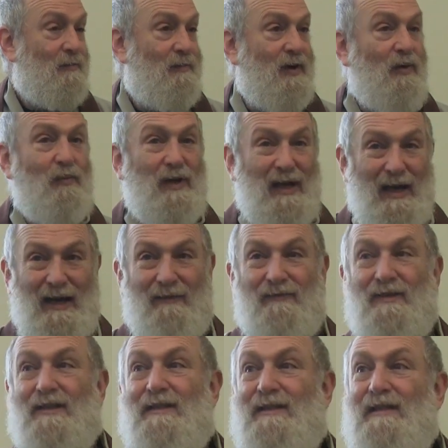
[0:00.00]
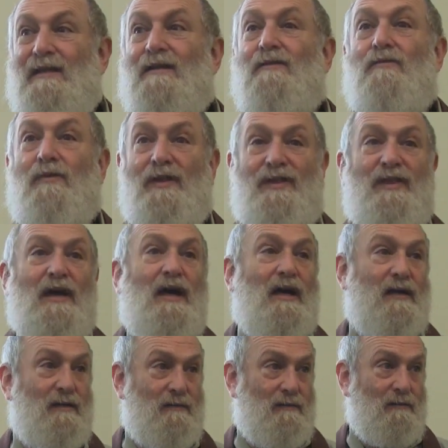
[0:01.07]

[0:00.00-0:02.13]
But we have to deal with that.